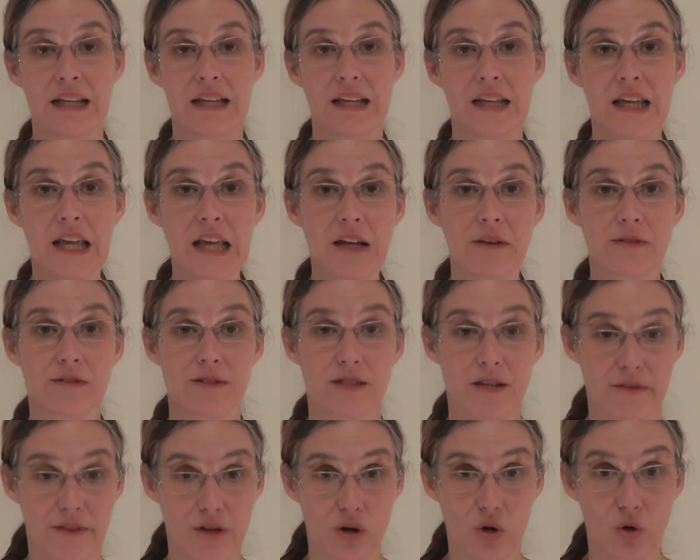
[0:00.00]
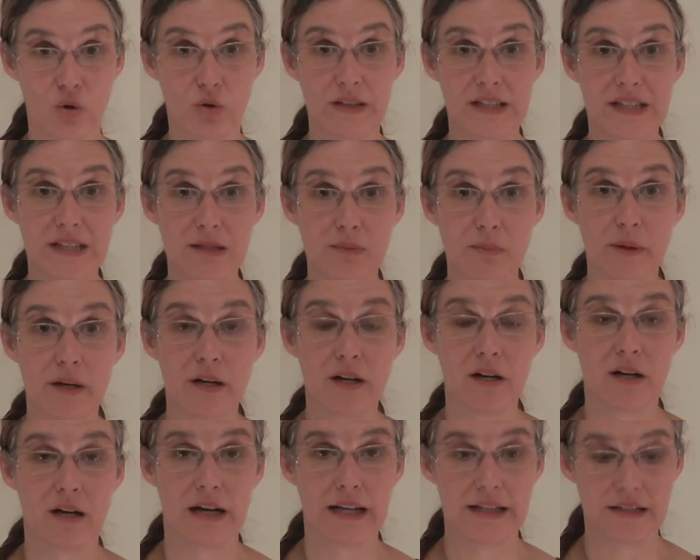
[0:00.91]
gifts of the Holy
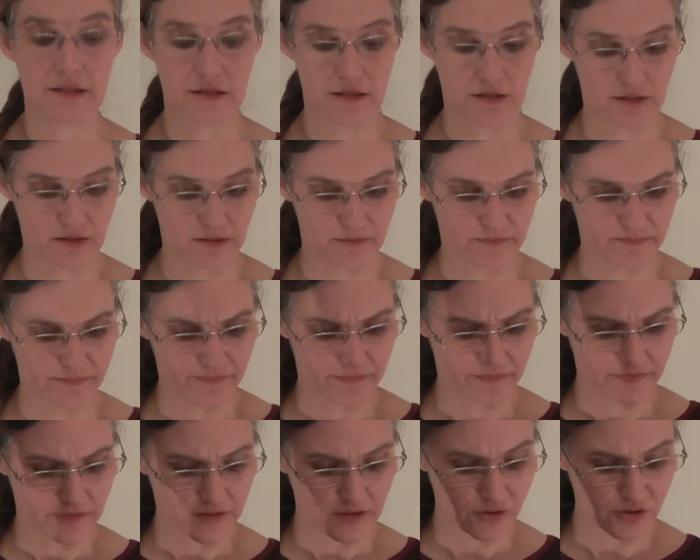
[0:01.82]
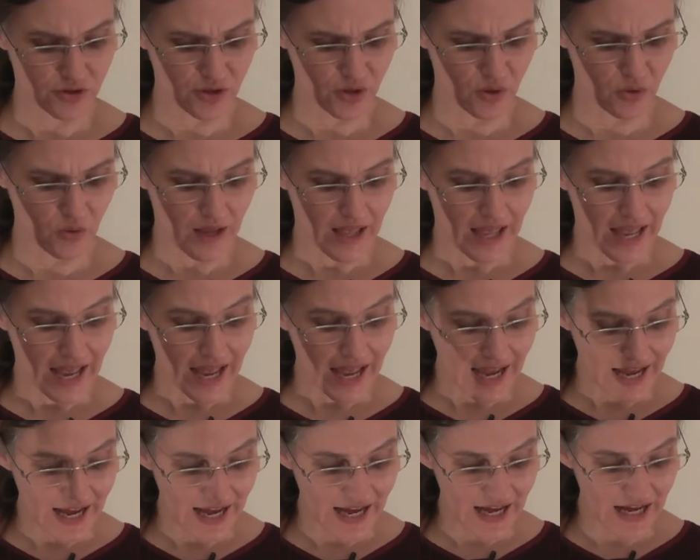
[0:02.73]
Spirit. So,
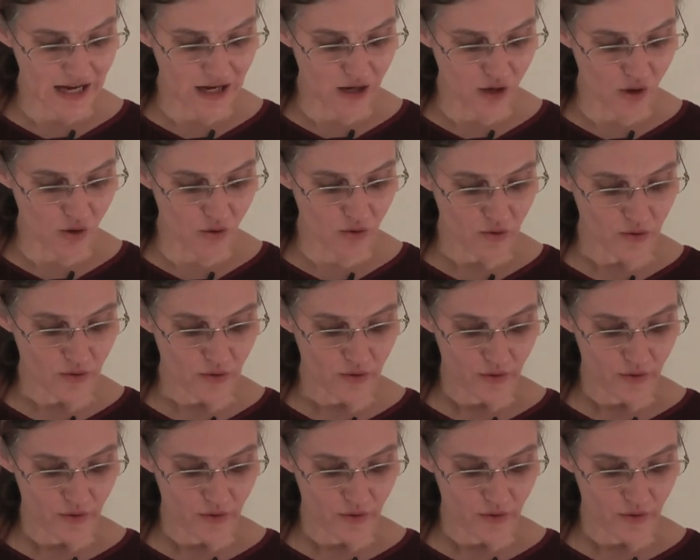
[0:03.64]
how